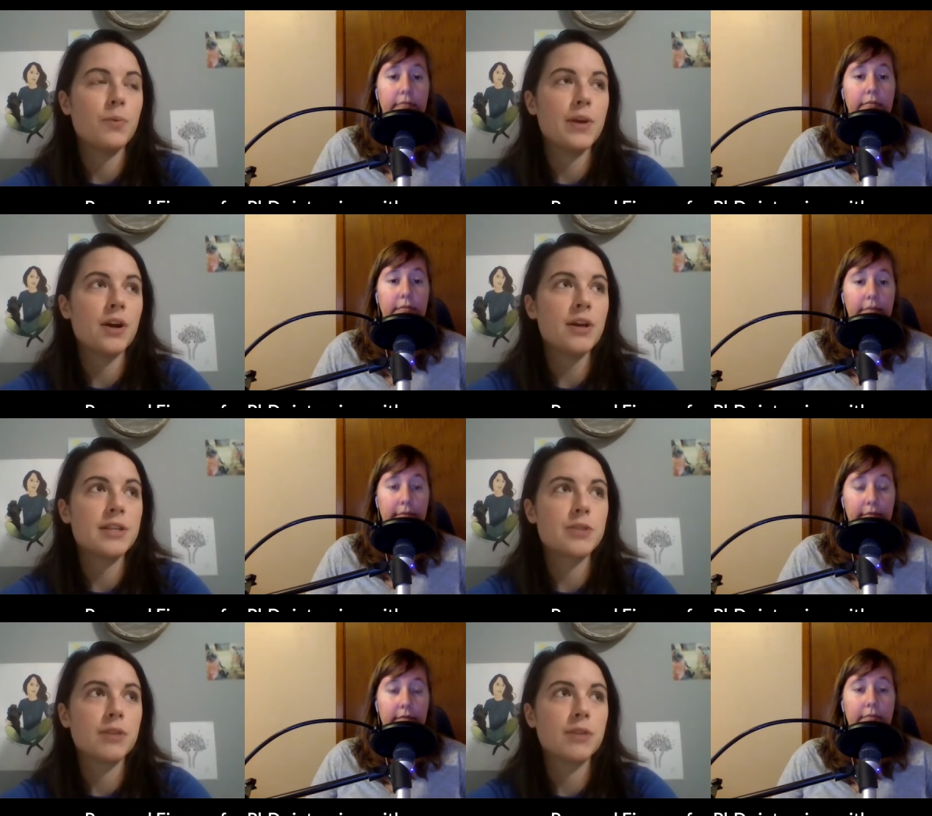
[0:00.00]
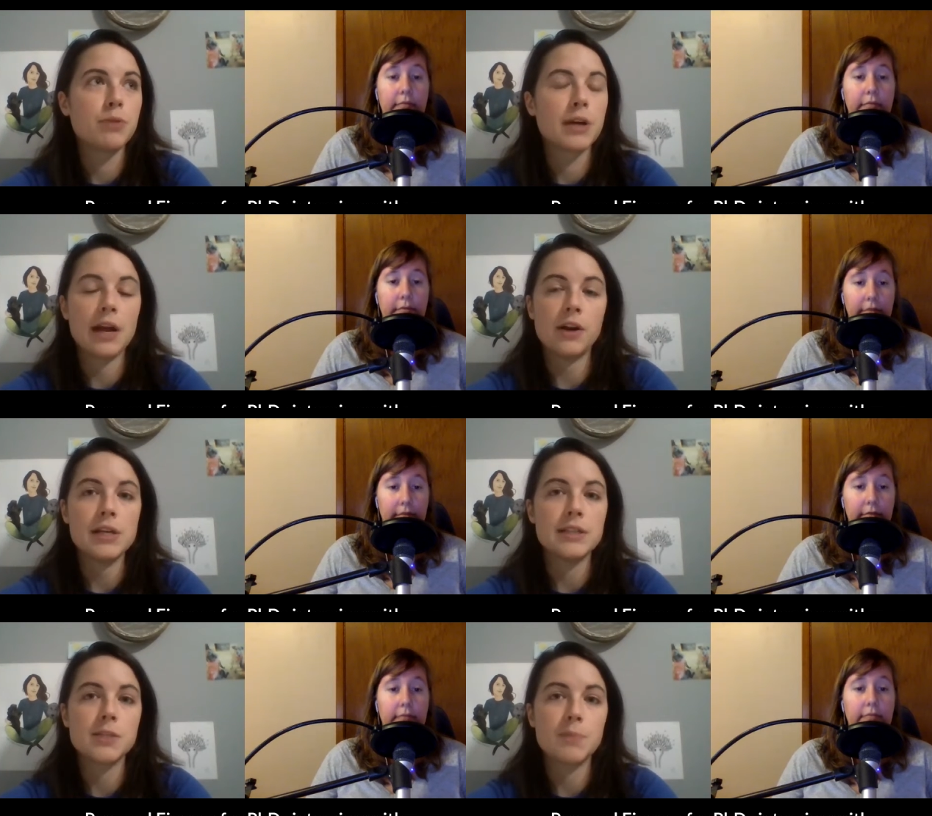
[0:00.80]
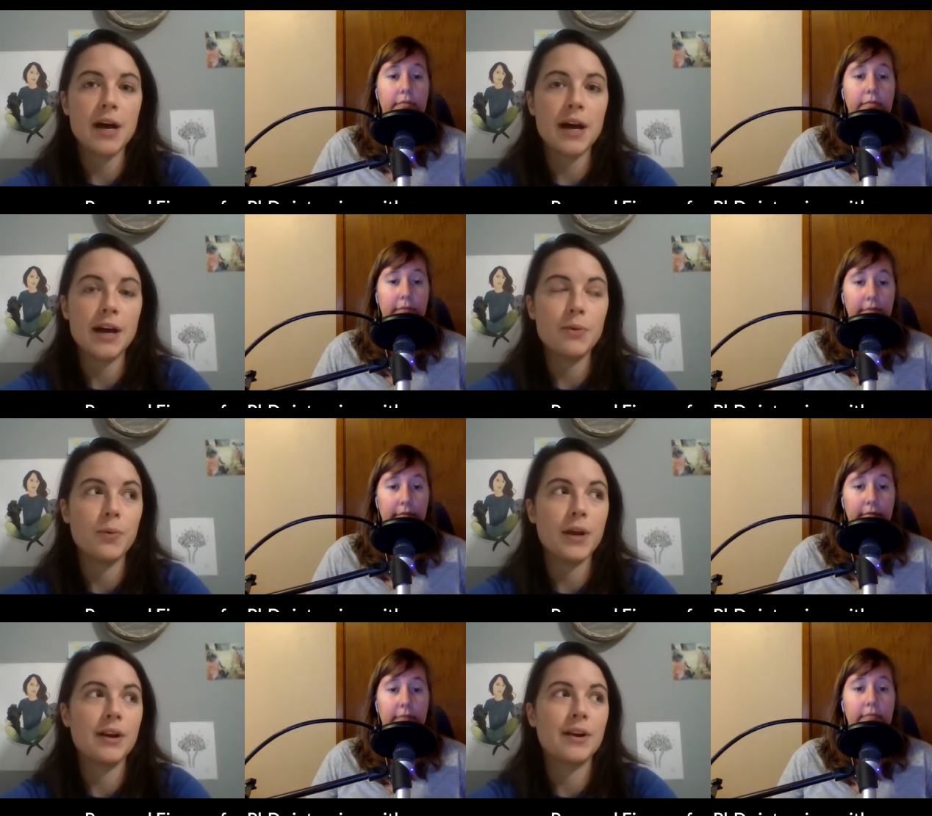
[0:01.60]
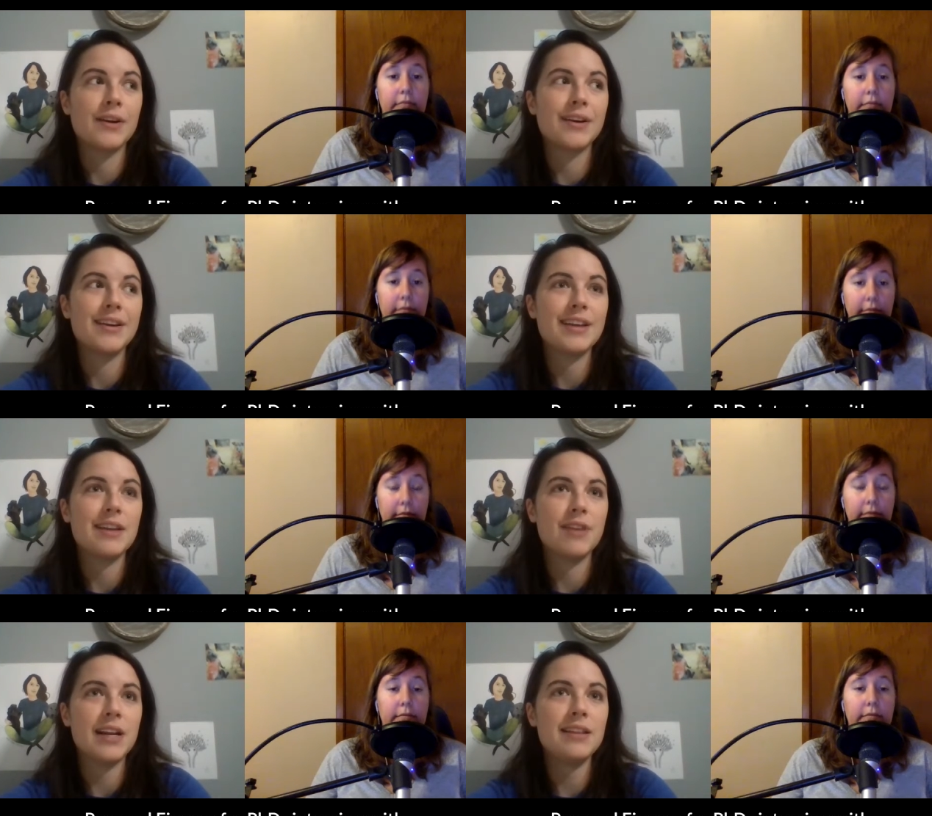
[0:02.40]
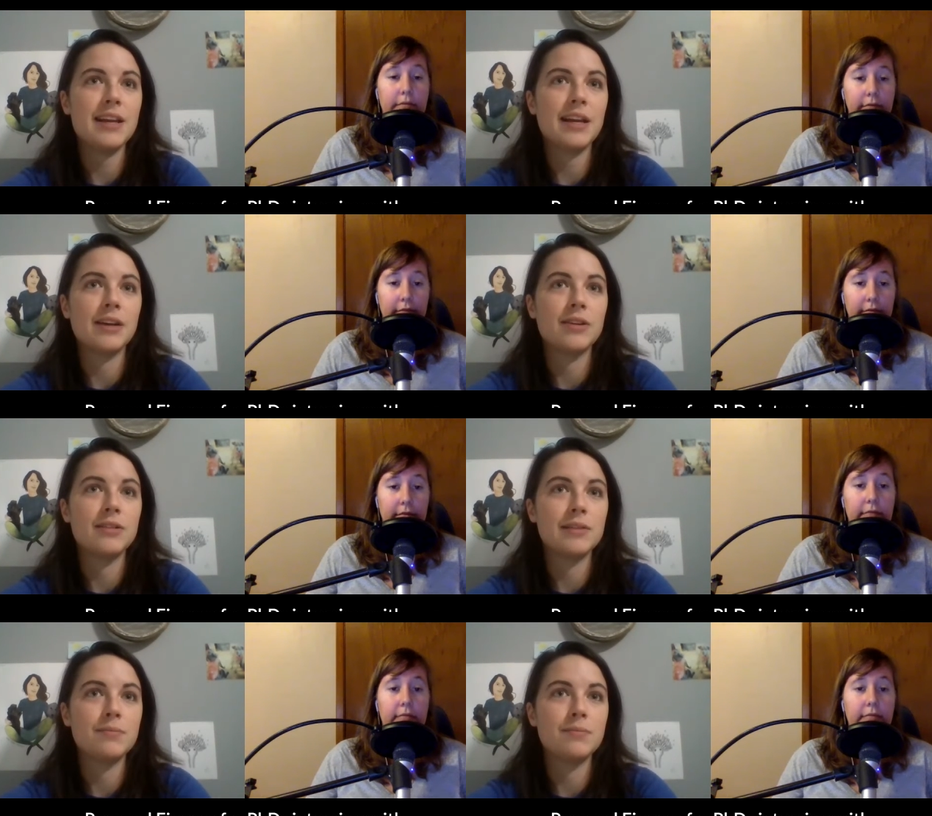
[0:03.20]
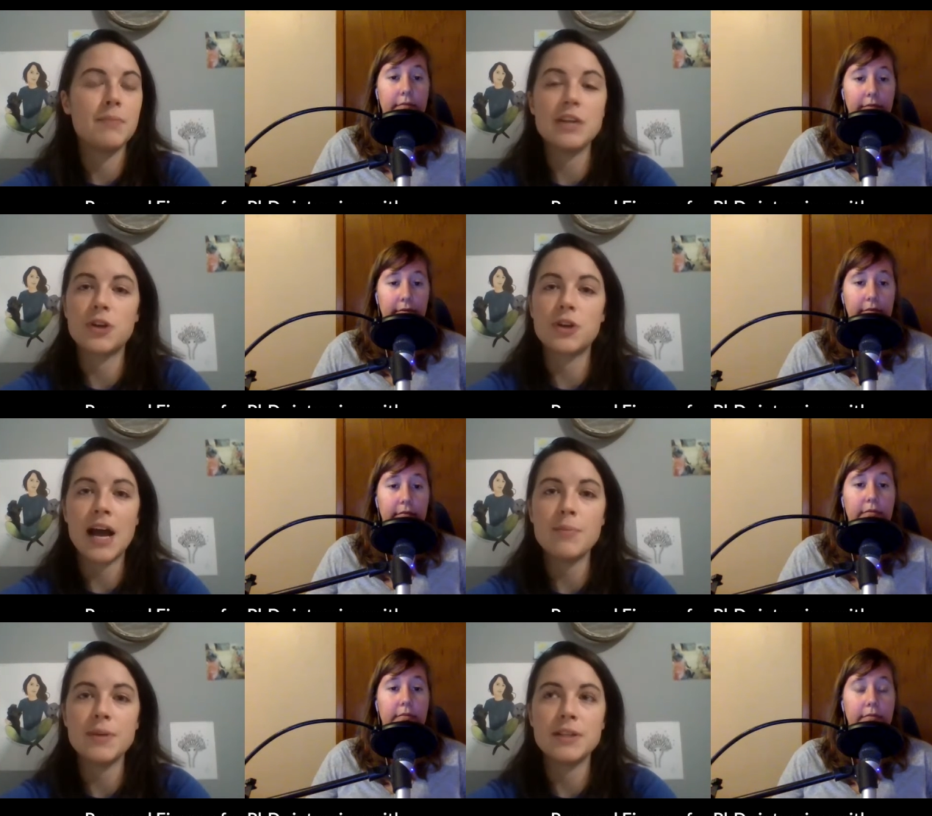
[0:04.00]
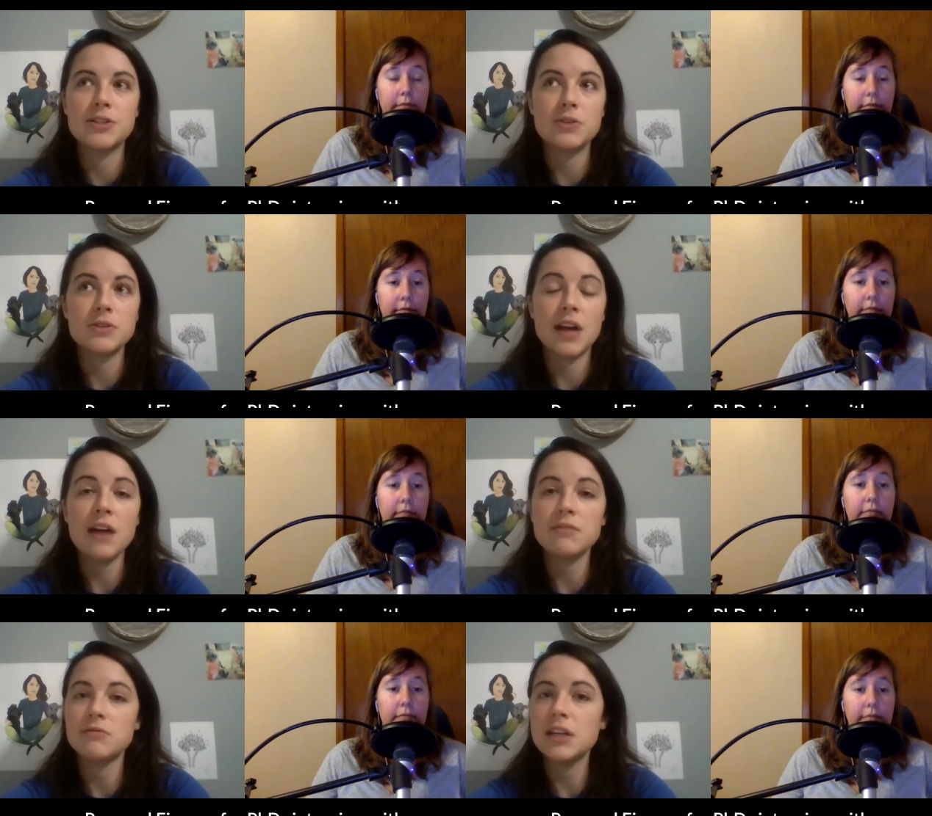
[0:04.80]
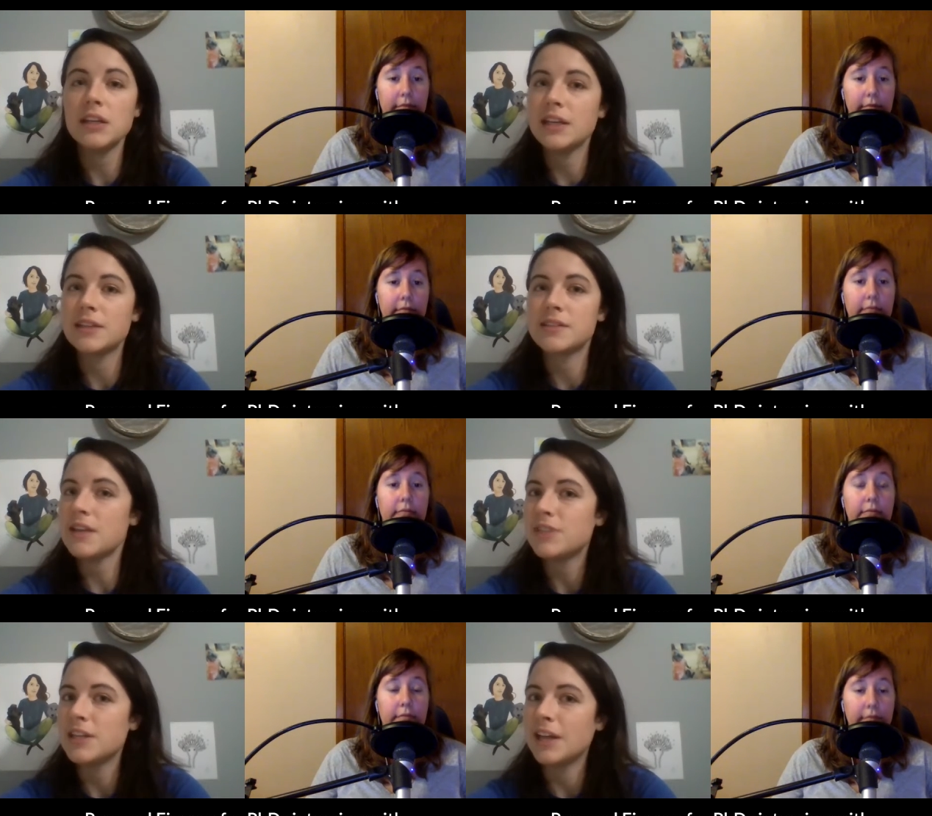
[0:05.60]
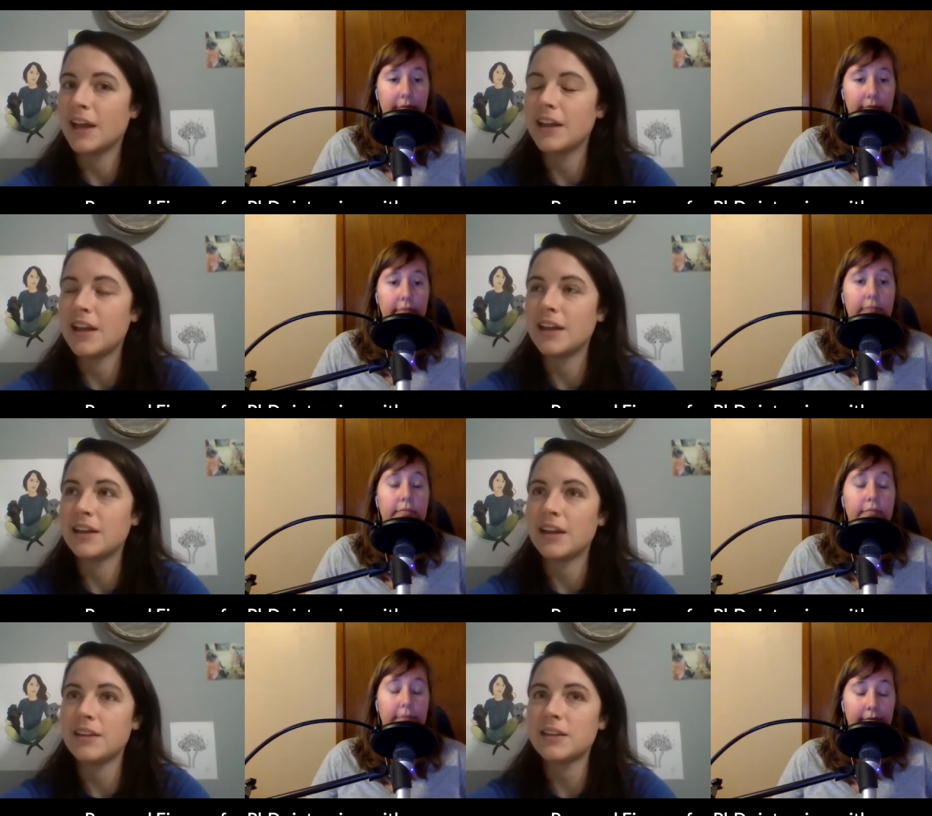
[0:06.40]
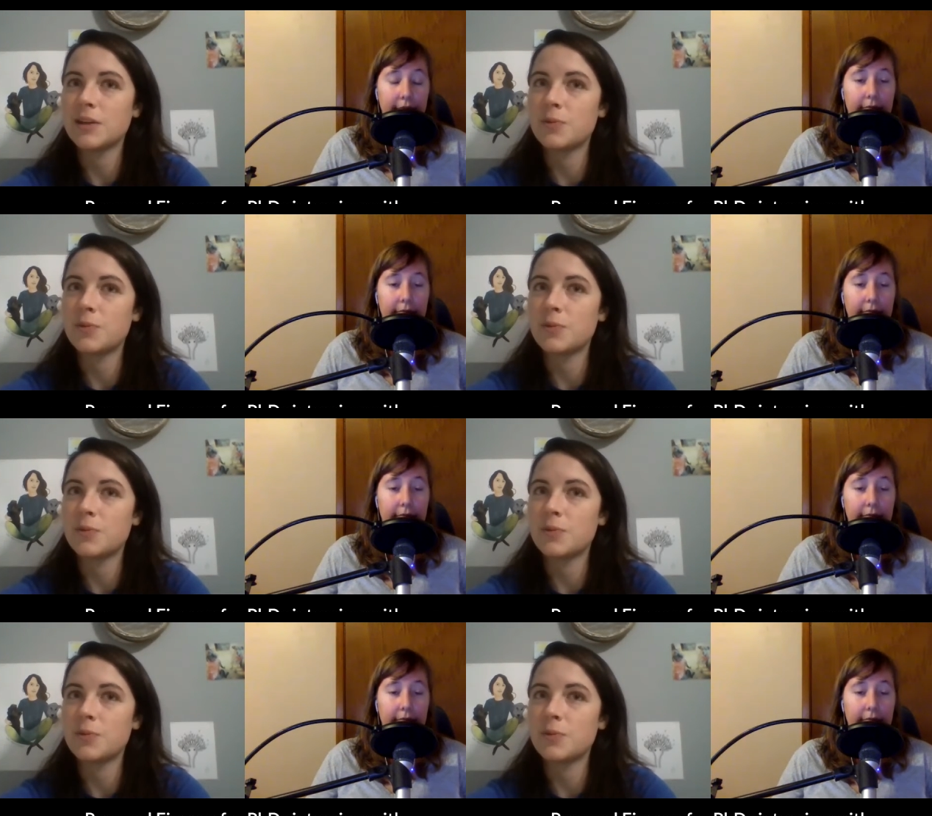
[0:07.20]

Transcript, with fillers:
Speaker 1: we are in this really precarious spot where if anything major happens there's not really a safety net and i think that